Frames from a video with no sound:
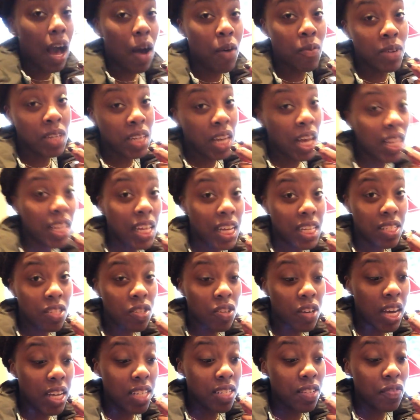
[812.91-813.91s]
I will not lie
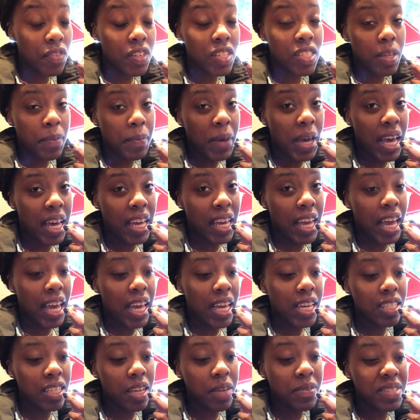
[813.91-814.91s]
to you guys. The first time I had
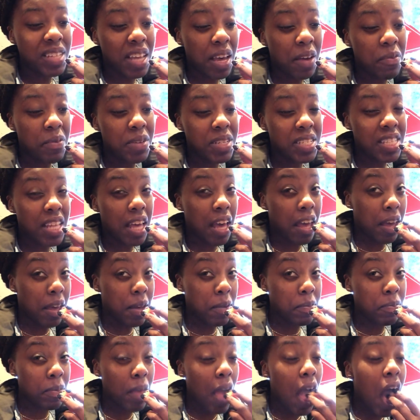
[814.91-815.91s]
Cane's, I was like, what's the
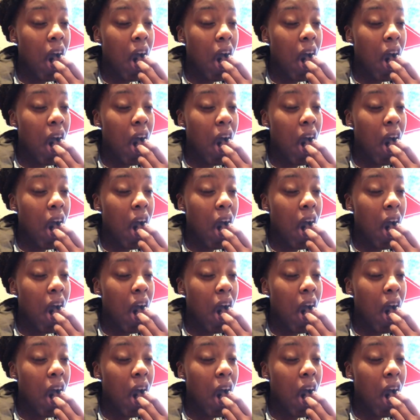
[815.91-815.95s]
hype?